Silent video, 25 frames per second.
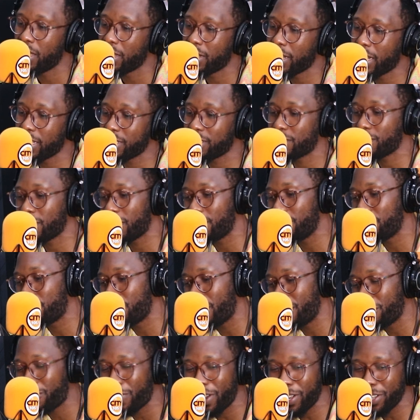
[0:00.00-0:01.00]
That's
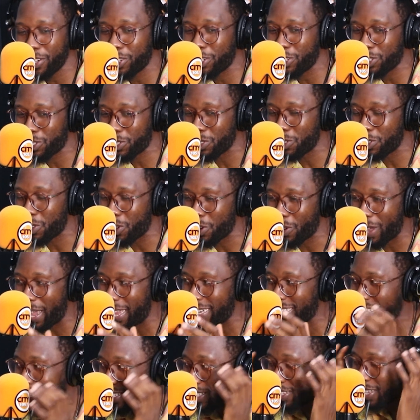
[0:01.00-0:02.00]
very good to know,
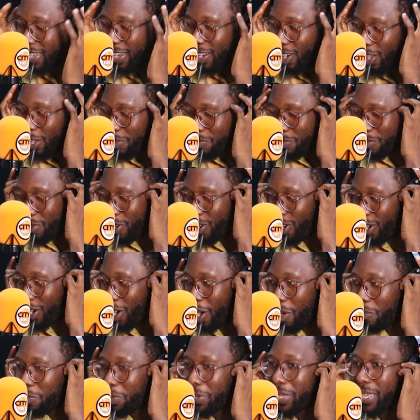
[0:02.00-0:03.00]
and it's a lot
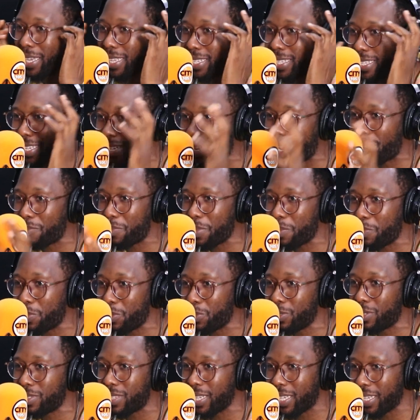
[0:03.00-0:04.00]
more complicated than
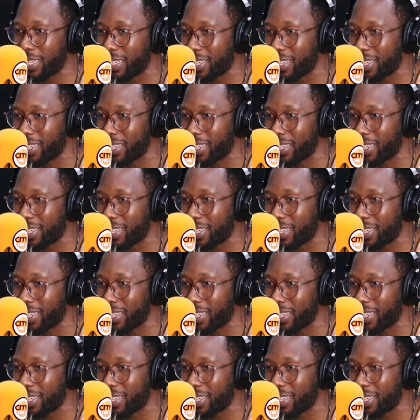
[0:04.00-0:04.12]
people think.